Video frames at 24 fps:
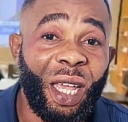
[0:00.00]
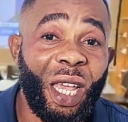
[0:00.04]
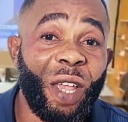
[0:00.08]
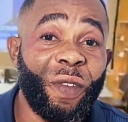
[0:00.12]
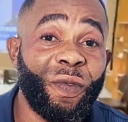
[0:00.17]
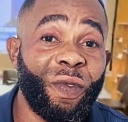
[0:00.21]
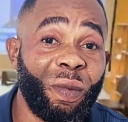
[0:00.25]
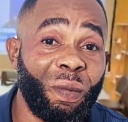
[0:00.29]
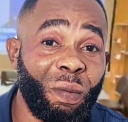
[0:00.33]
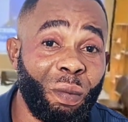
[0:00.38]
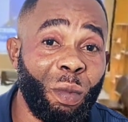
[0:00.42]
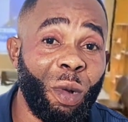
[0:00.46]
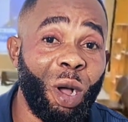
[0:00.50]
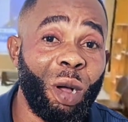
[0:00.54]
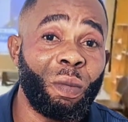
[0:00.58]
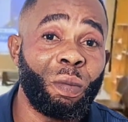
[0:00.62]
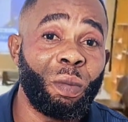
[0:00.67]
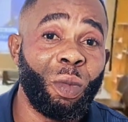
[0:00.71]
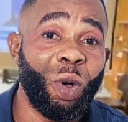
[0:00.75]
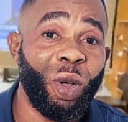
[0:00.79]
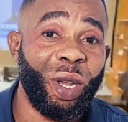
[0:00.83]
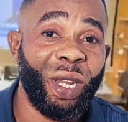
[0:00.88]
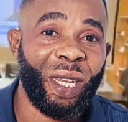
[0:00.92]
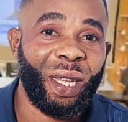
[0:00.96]
even
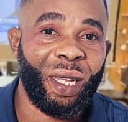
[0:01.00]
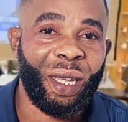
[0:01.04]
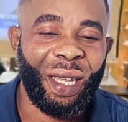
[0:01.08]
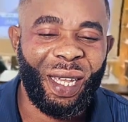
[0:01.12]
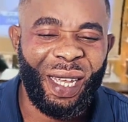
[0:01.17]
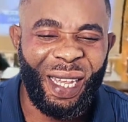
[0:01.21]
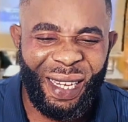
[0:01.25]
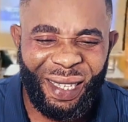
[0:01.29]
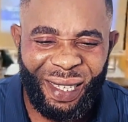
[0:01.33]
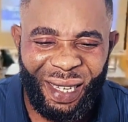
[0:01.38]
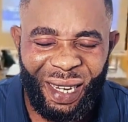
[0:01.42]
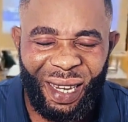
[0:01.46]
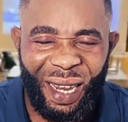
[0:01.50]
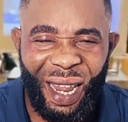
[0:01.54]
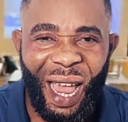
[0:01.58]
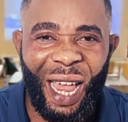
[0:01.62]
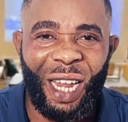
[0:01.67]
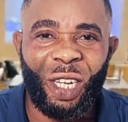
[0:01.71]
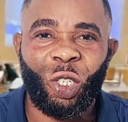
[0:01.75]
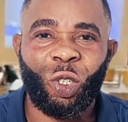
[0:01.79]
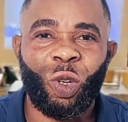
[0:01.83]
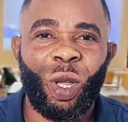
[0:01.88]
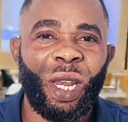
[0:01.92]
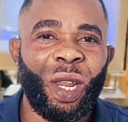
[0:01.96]
more money, isn't
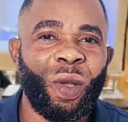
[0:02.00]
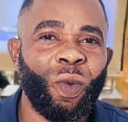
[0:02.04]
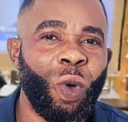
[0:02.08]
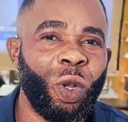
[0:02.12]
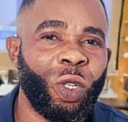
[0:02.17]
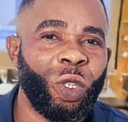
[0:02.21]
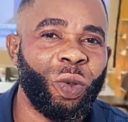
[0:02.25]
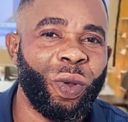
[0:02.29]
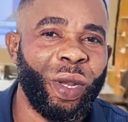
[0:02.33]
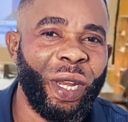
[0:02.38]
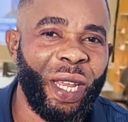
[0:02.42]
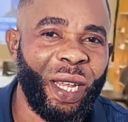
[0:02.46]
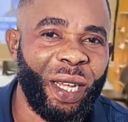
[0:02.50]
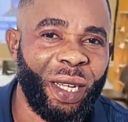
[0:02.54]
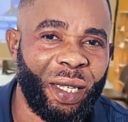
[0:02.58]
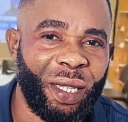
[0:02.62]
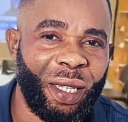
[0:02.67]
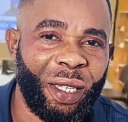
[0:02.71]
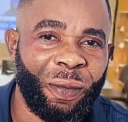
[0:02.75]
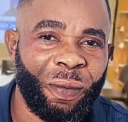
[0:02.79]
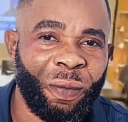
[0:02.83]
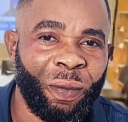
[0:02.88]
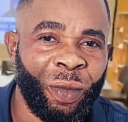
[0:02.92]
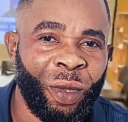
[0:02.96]
actually what you need?